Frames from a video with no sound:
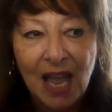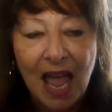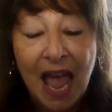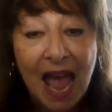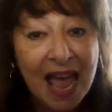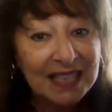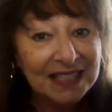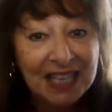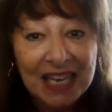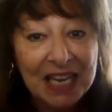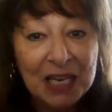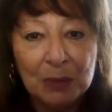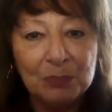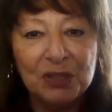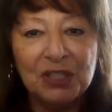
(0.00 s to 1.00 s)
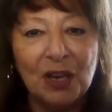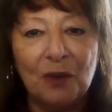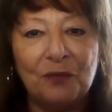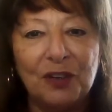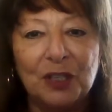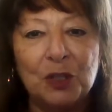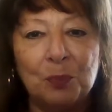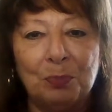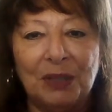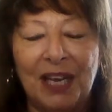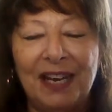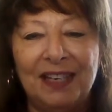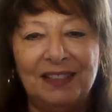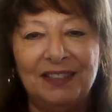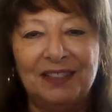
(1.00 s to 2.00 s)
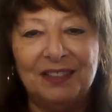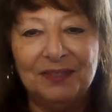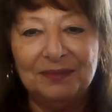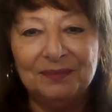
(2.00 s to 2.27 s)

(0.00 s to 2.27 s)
As he himself explained,